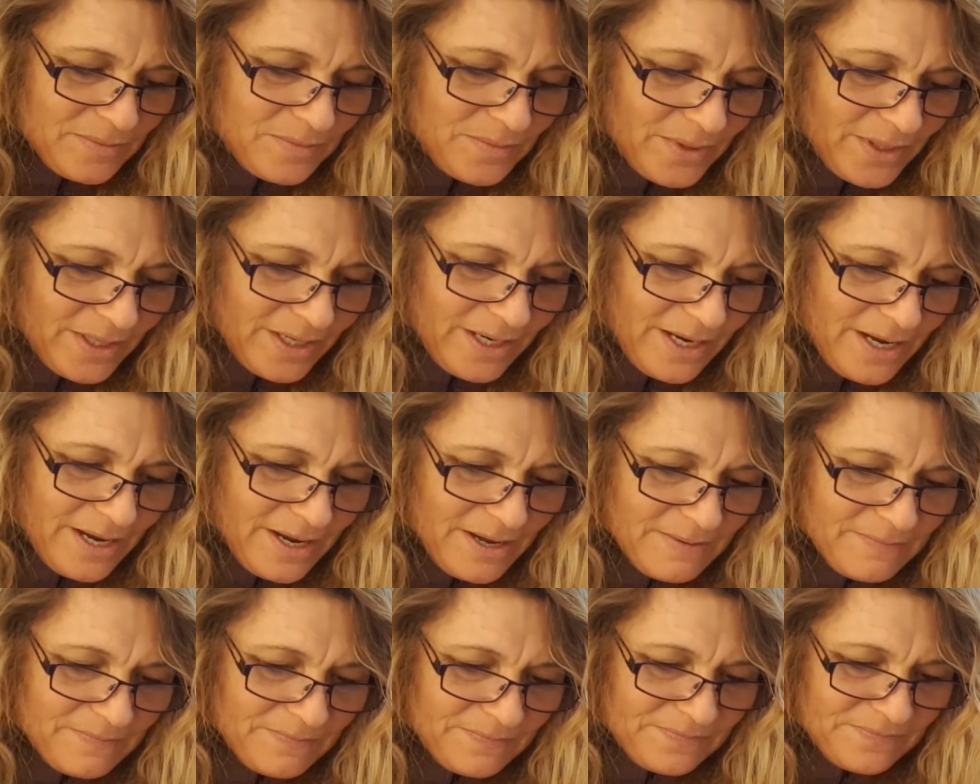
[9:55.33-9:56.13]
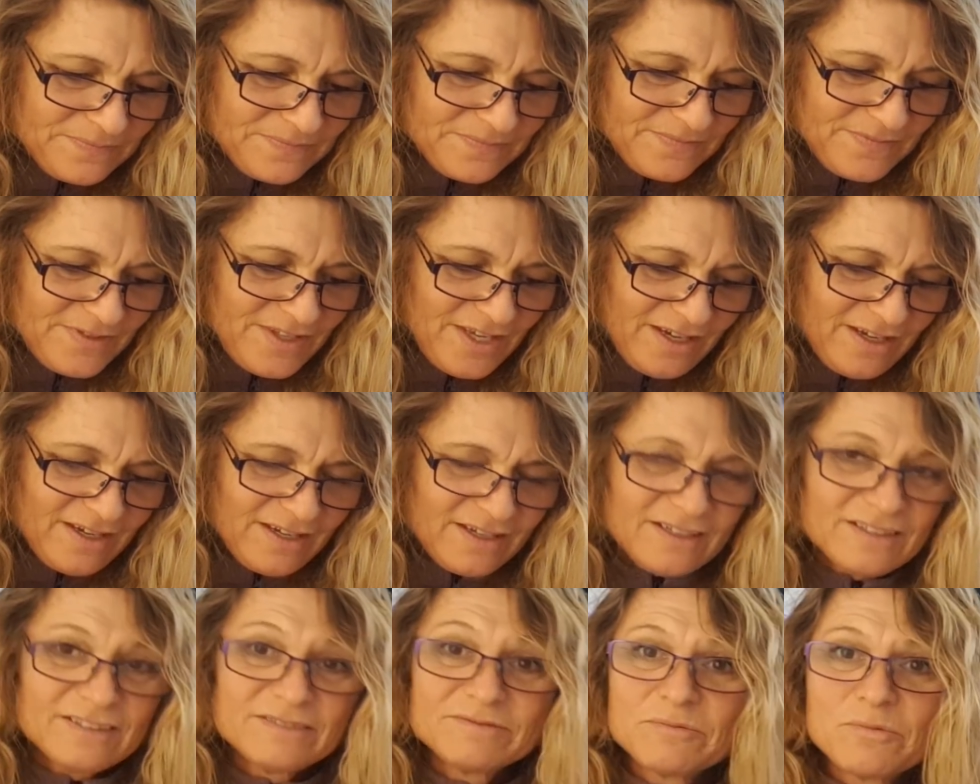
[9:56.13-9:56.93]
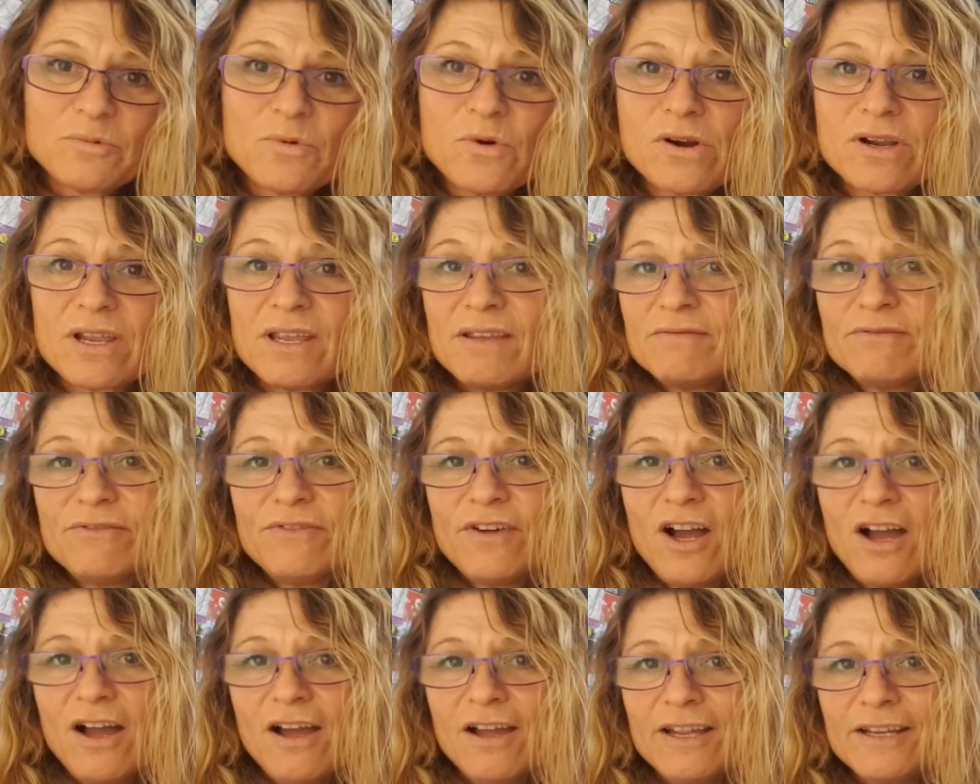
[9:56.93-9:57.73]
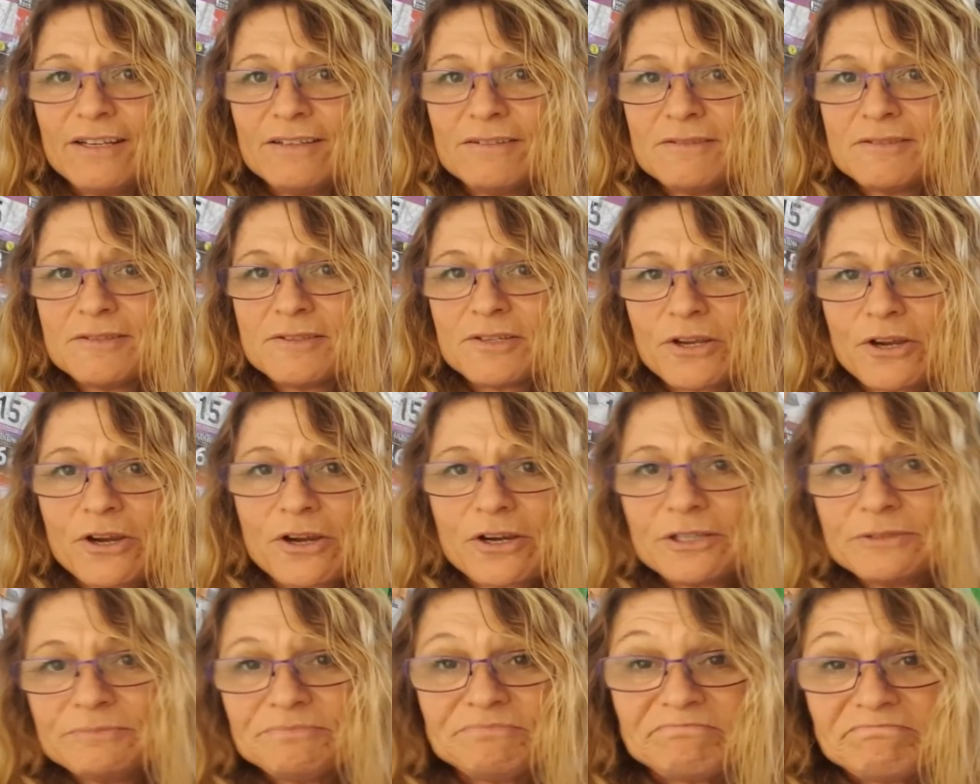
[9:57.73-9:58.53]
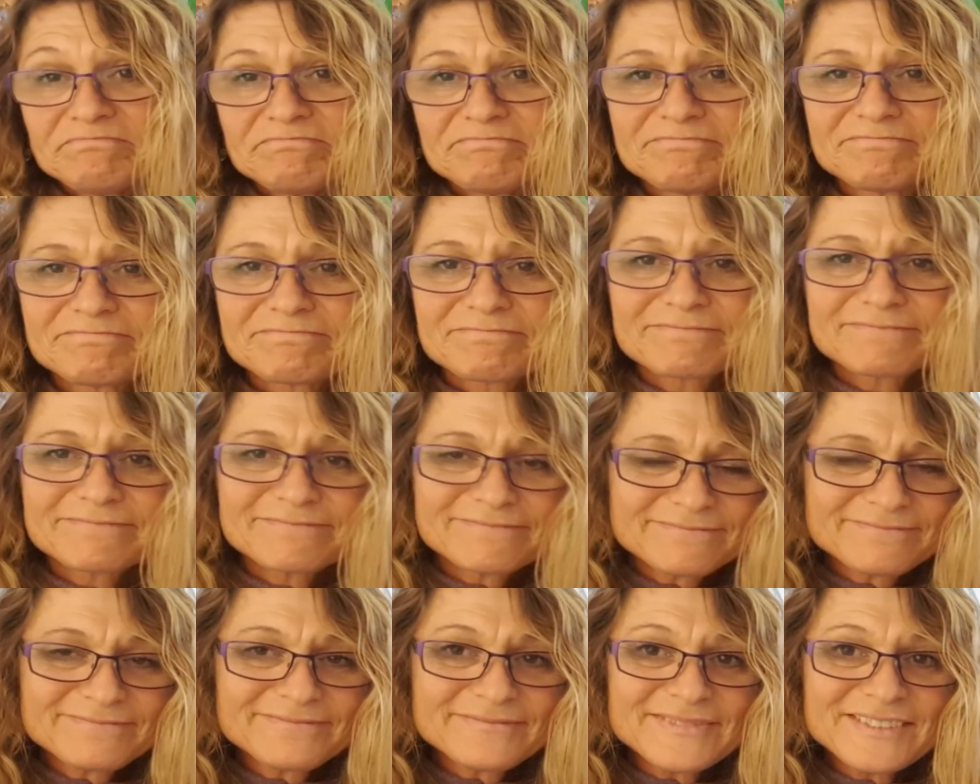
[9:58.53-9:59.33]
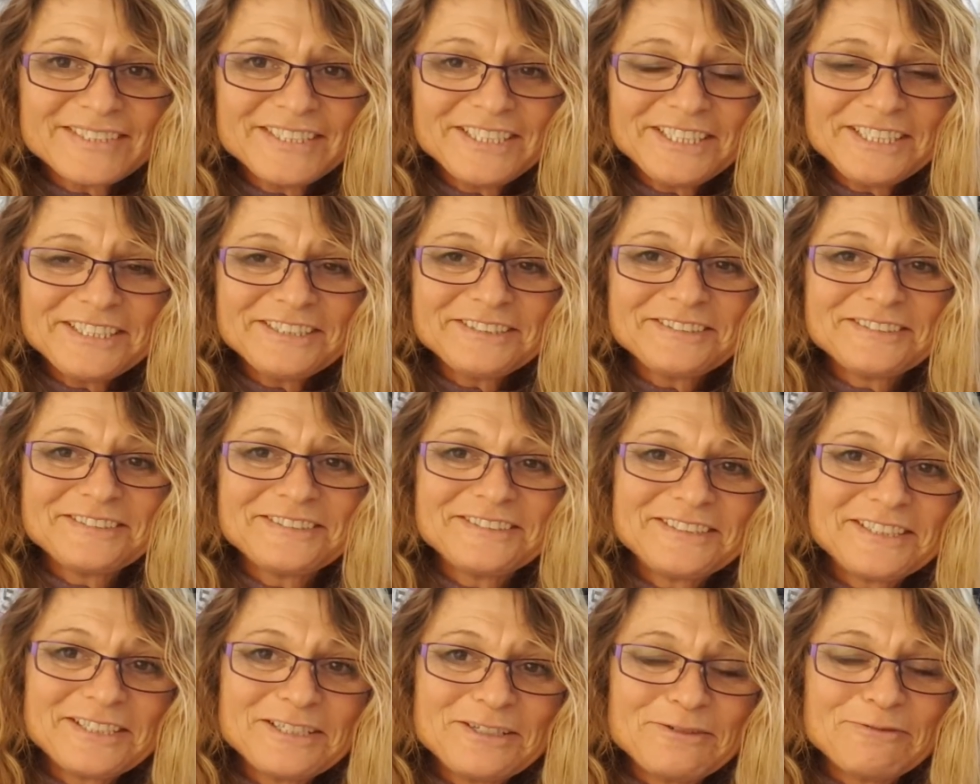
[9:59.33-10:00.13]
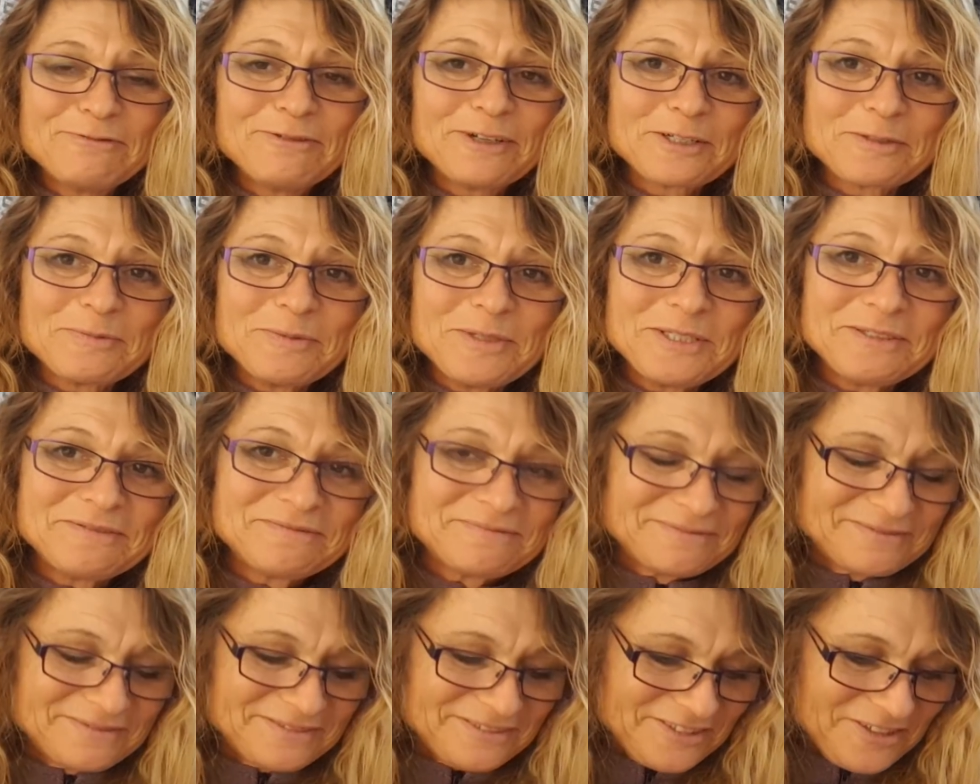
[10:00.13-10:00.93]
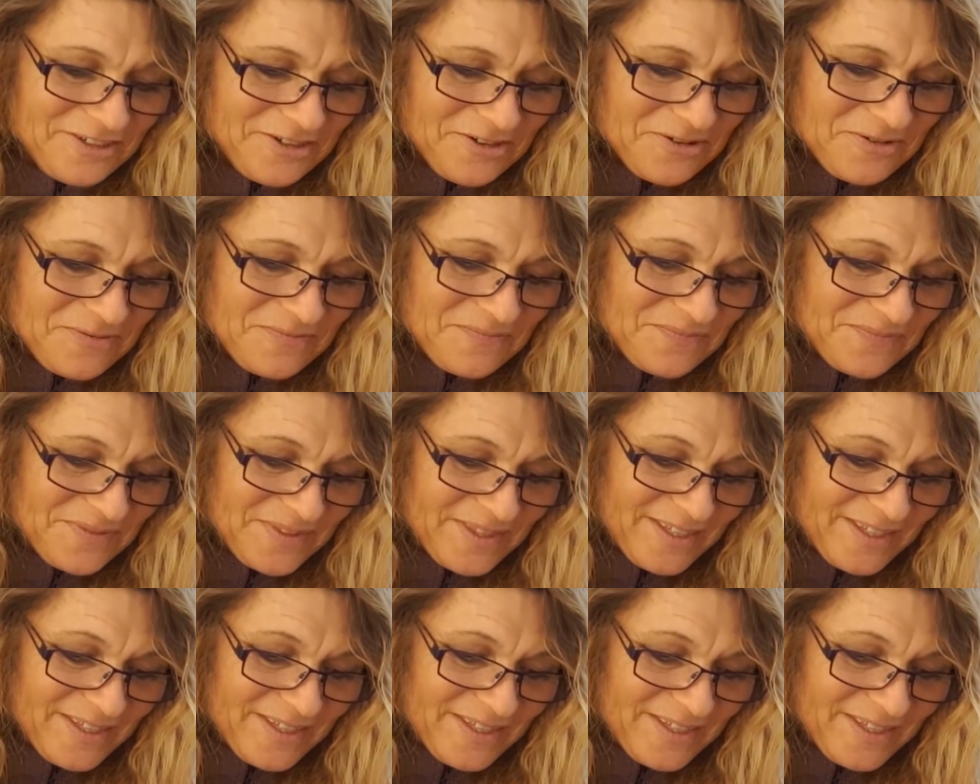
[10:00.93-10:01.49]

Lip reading: But yeah, walking fine, so yeah, didn't affect me at all.